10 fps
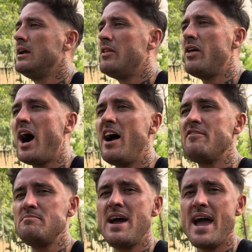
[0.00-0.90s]
that
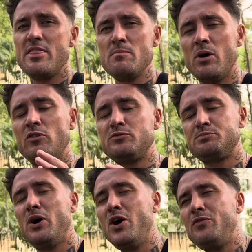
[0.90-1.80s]
I've met the most
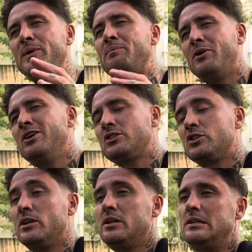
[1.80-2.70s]
perfect
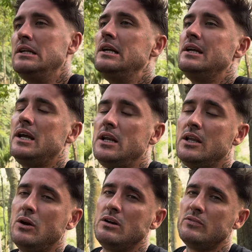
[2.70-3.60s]
person in the
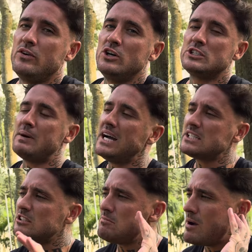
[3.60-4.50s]
universe. But
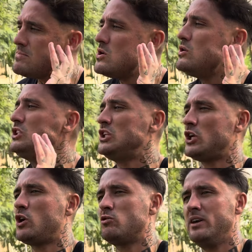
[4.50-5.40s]
as for my music
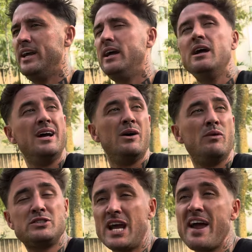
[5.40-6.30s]
career,
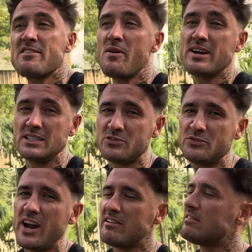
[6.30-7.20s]
which everyone is
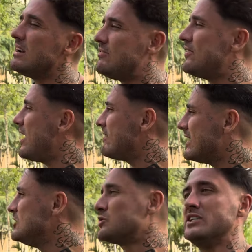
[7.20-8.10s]
very, very
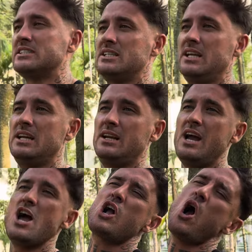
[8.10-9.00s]
interested in,
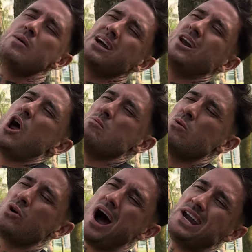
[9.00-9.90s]
going global,
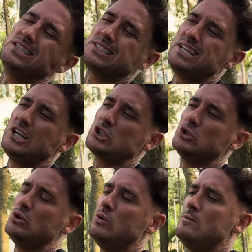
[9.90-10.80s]
going
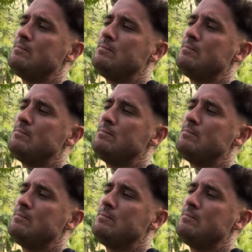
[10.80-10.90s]
international,